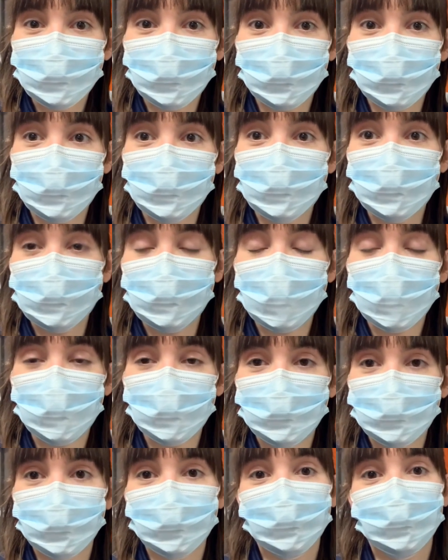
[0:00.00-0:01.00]
or the two
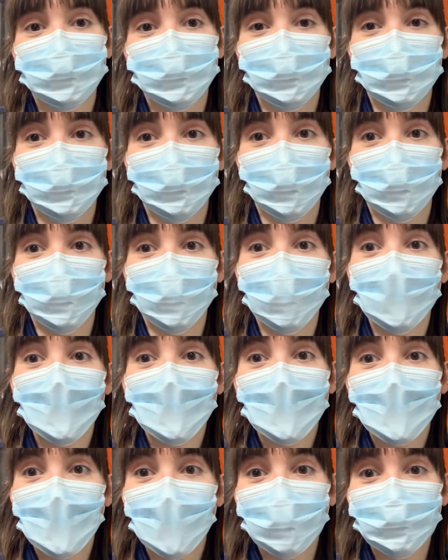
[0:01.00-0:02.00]
senior doctors who are on,
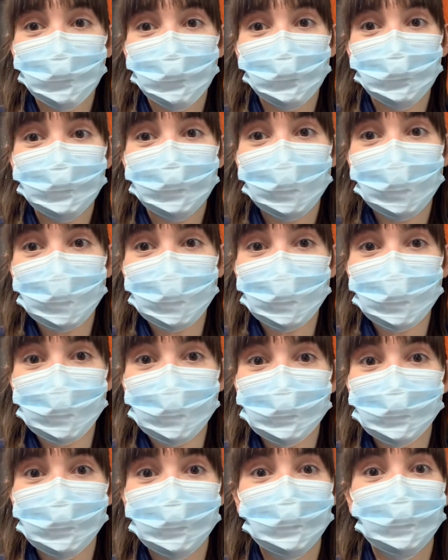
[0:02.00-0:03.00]
have gone to
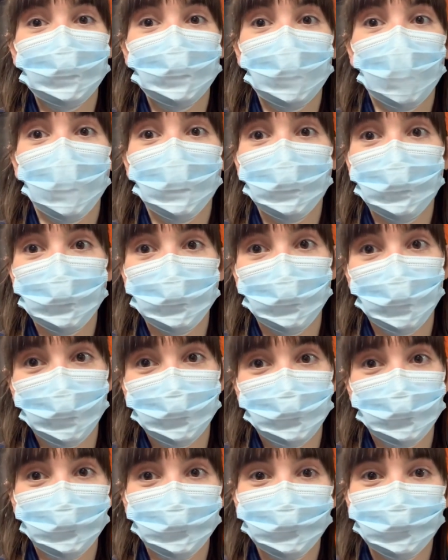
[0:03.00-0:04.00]
A&E to see a new
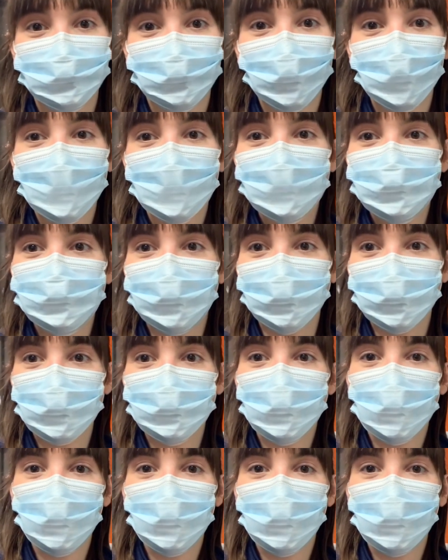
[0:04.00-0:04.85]
patient. So I'll keep you